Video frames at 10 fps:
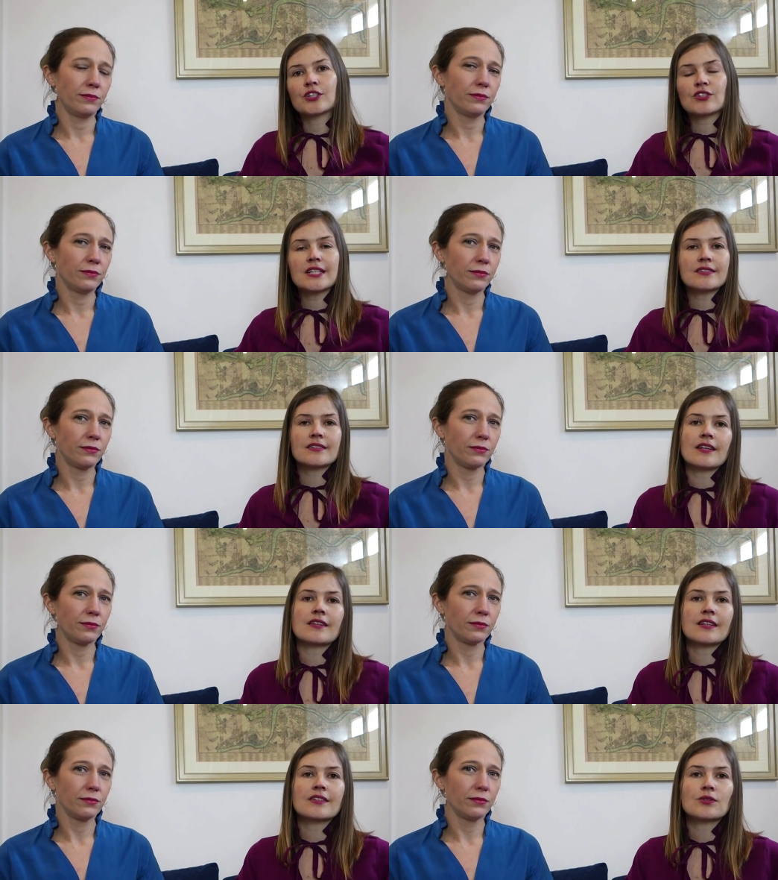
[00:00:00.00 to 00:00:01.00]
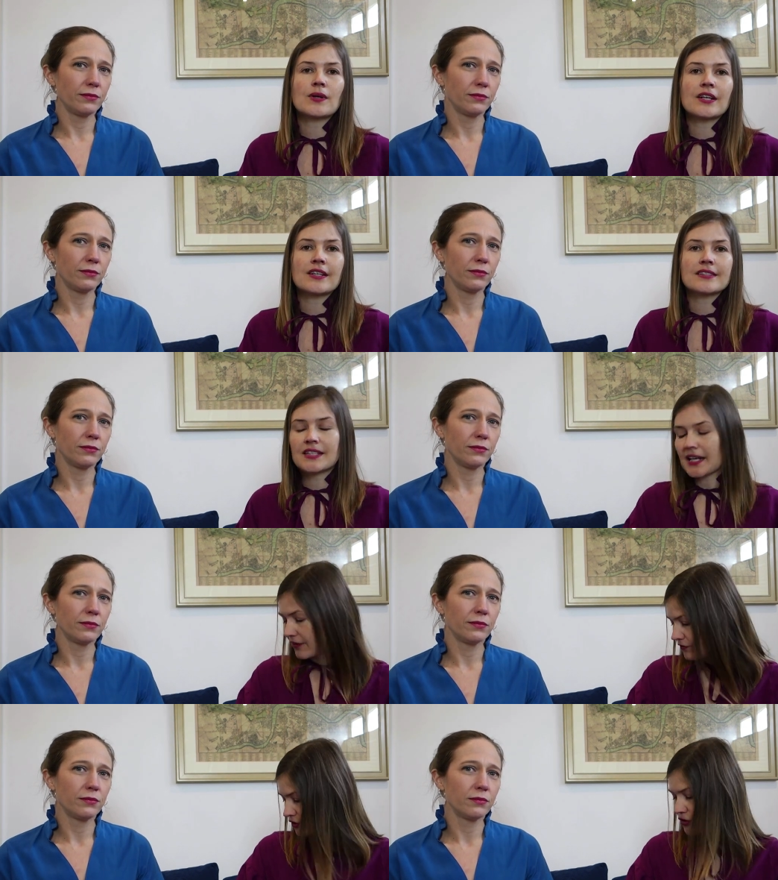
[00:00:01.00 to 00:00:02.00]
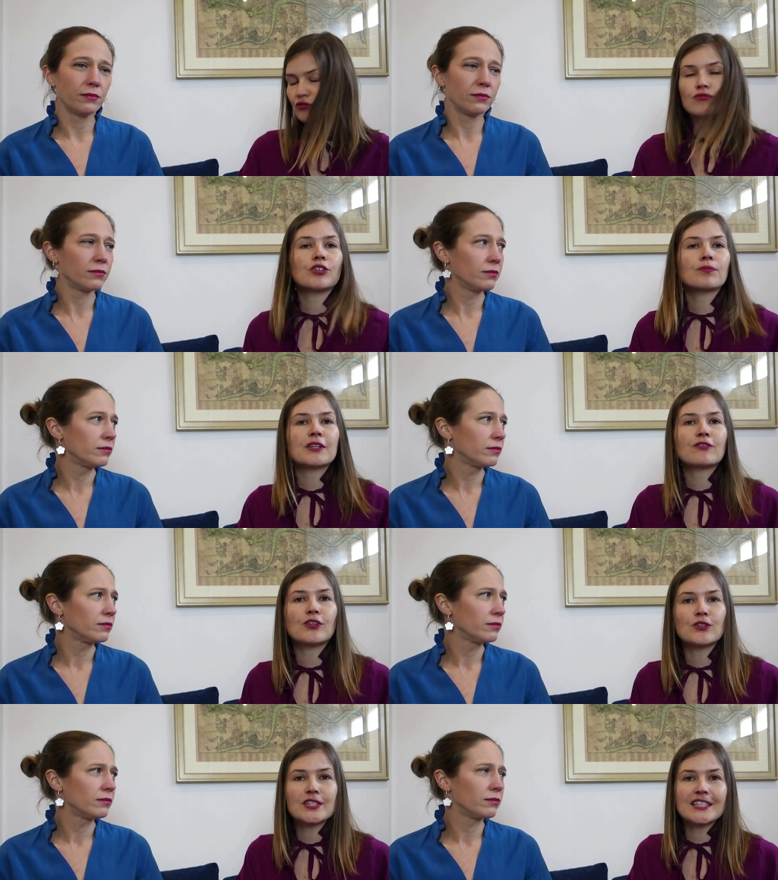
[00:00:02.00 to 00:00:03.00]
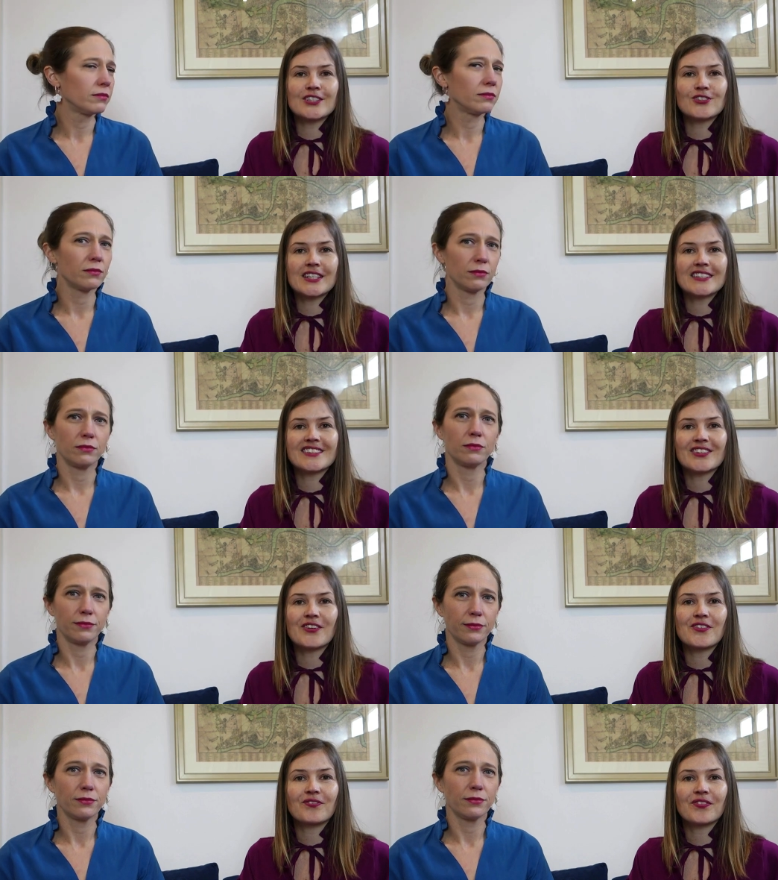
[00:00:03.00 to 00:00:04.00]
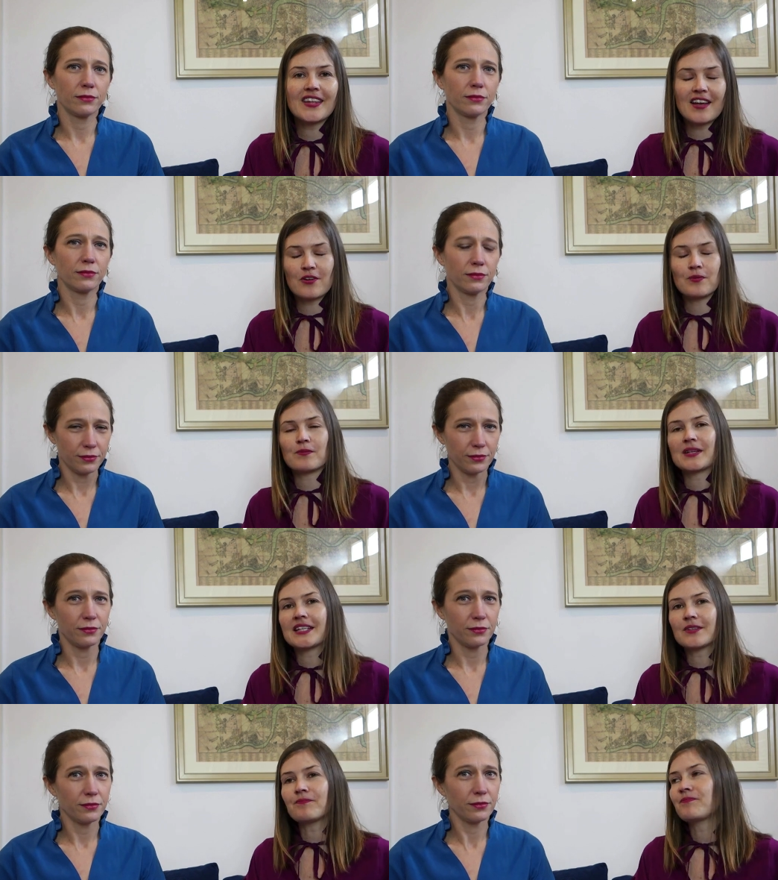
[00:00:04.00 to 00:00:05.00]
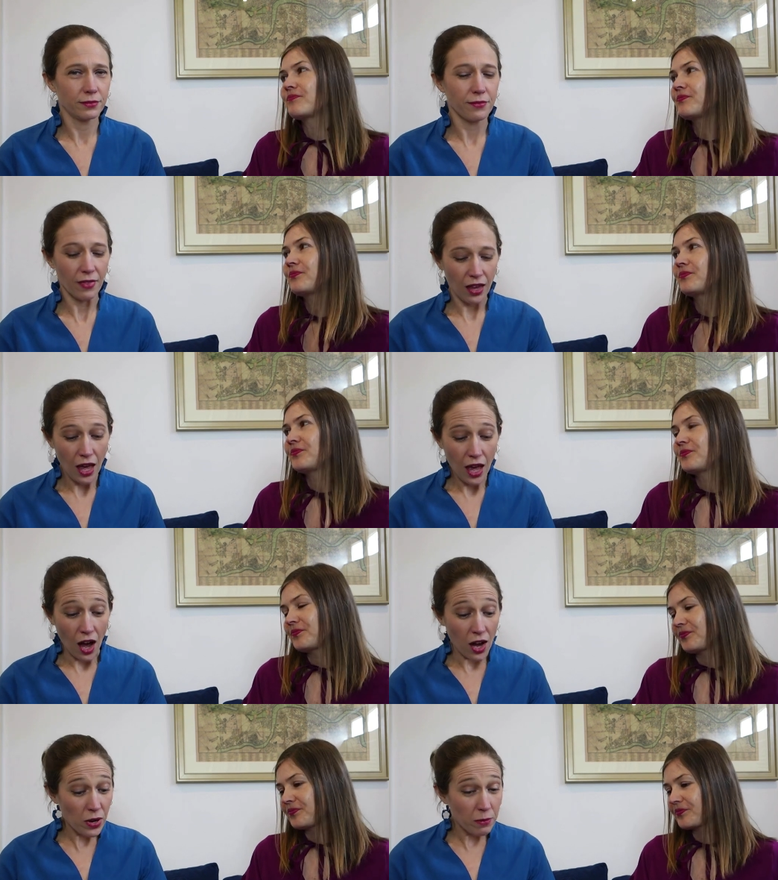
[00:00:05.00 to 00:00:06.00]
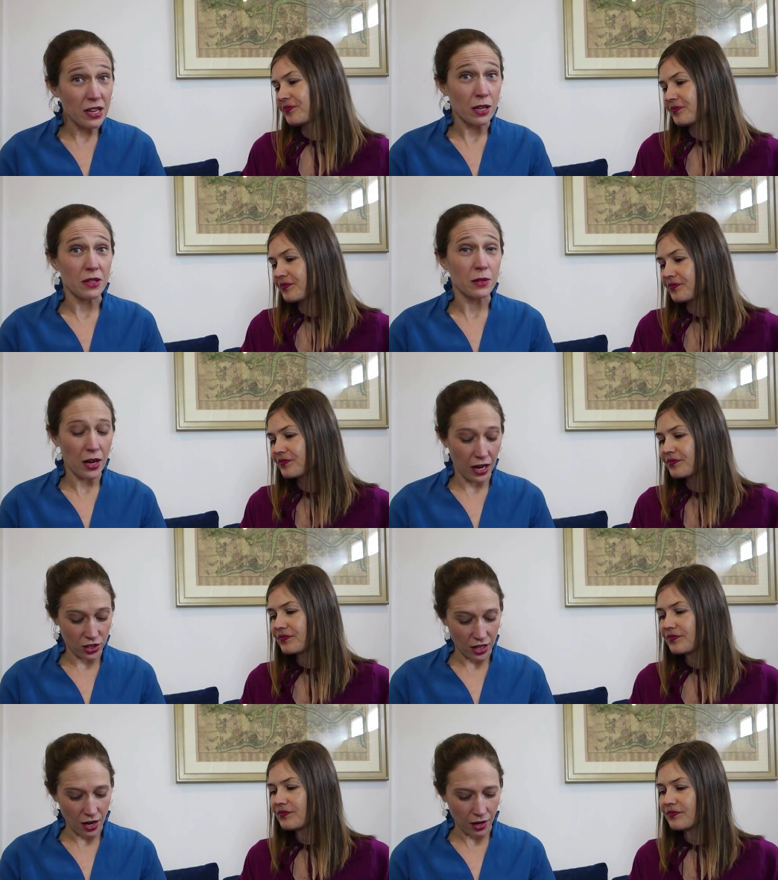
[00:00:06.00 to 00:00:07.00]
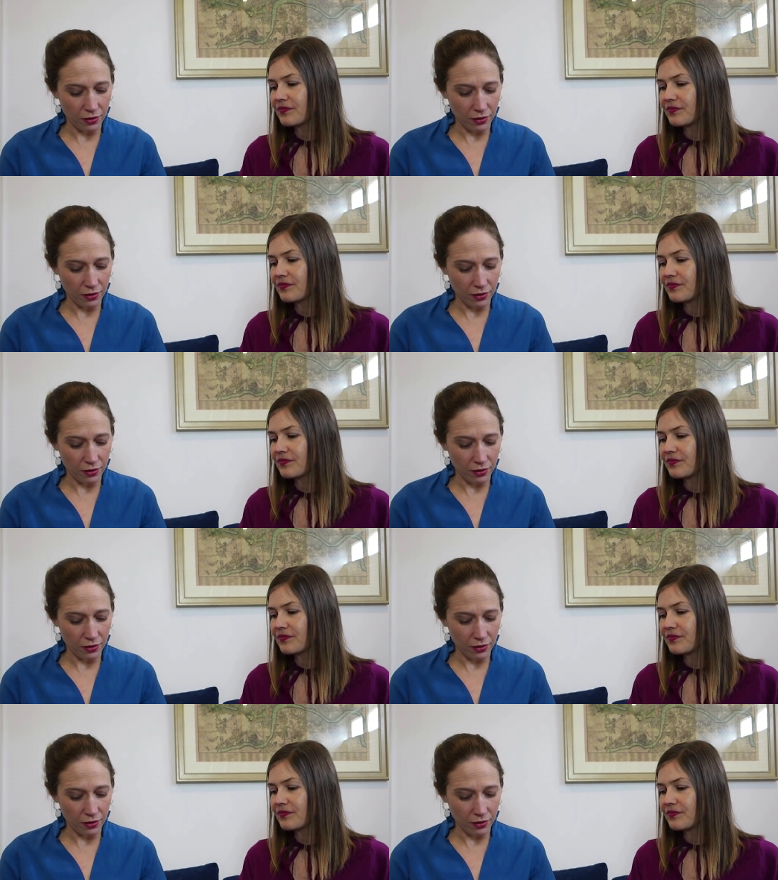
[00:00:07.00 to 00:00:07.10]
Speaker 1: a dress. I think it's quite nice to have just a roomy, floaty dress. So yeah, I'm mm. in medium.
Speaker 2: I went medium as well actually.